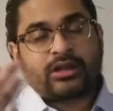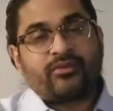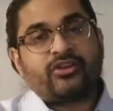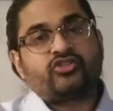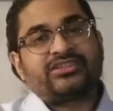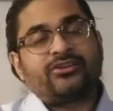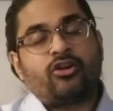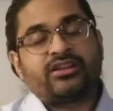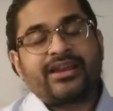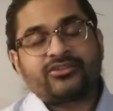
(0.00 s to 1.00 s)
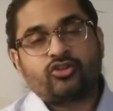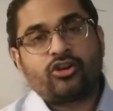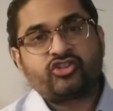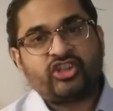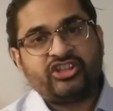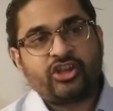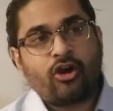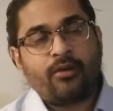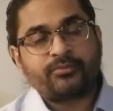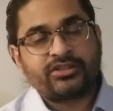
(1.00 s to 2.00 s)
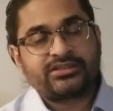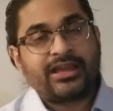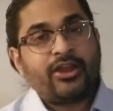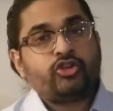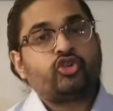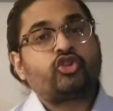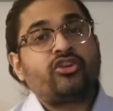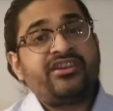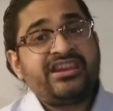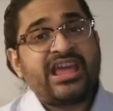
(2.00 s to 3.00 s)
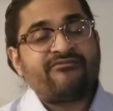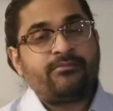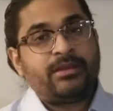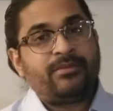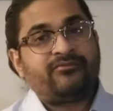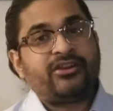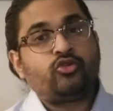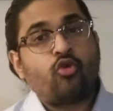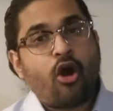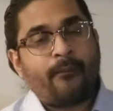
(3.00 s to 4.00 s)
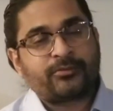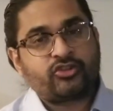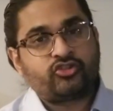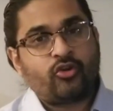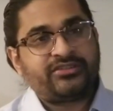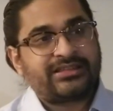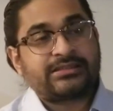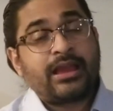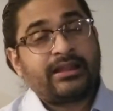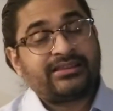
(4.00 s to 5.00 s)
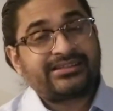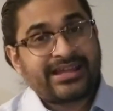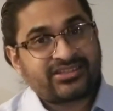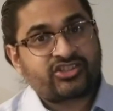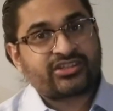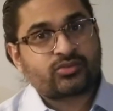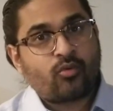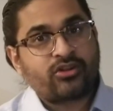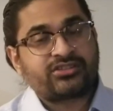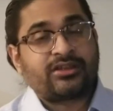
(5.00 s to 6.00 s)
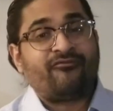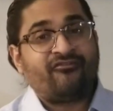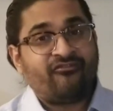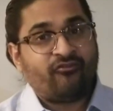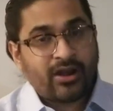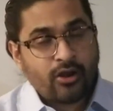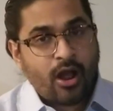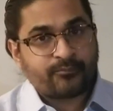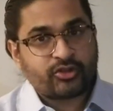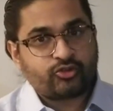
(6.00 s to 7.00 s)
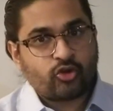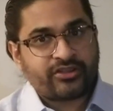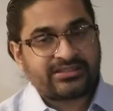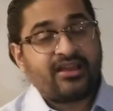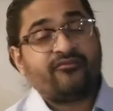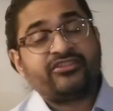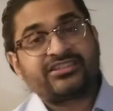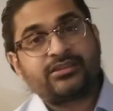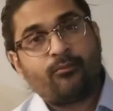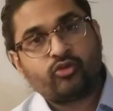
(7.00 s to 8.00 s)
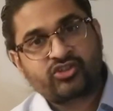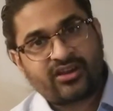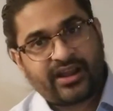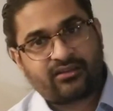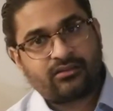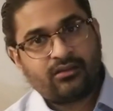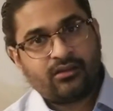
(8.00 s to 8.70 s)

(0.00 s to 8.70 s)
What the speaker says: when you sit on a test, you're not changing options. You should never be between 2 option choices. The test just wants the one option choice, which is the most correct.